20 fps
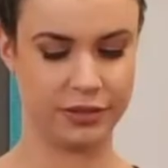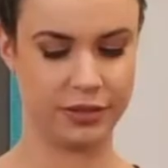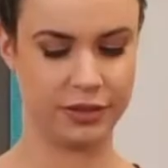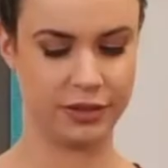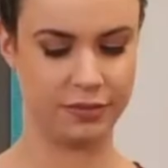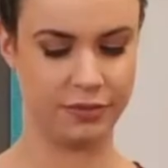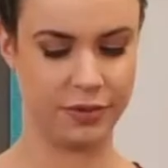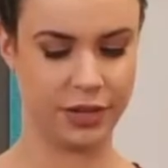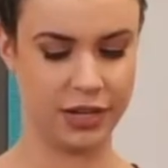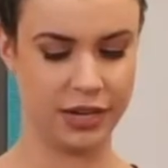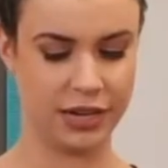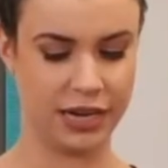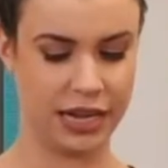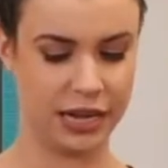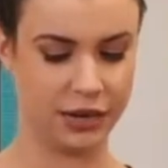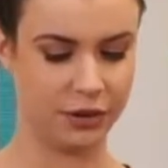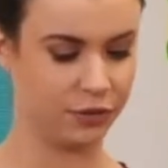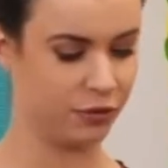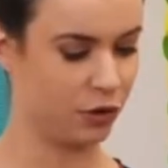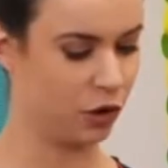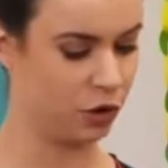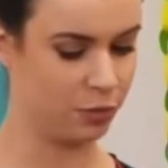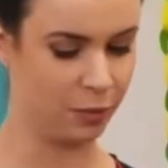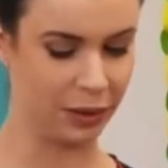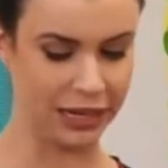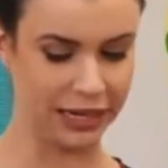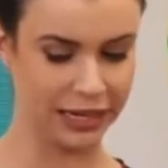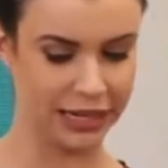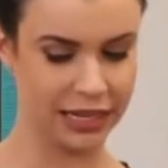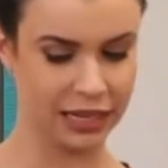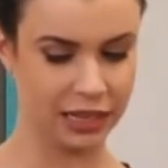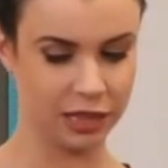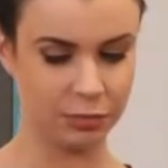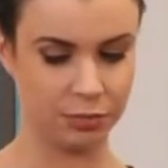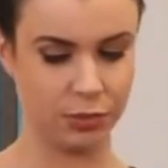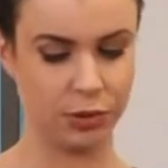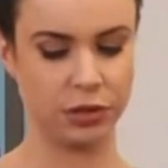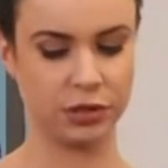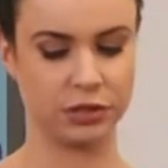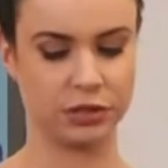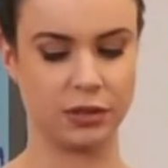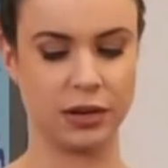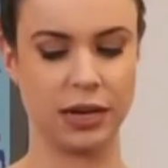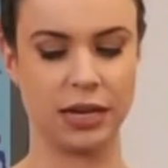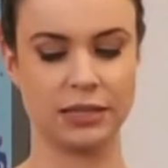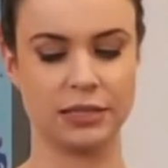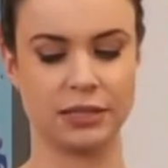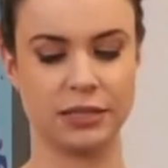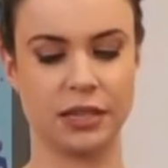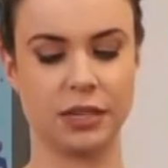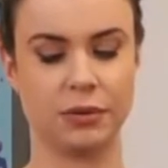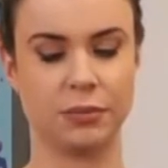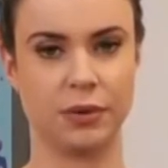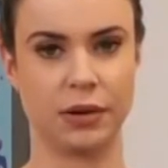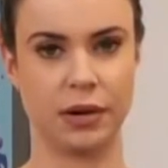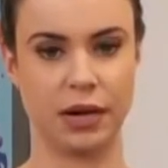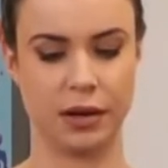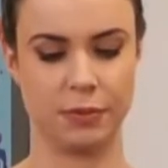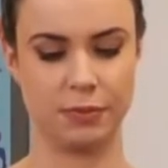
So I'm nearly out of all my little books, so let's see what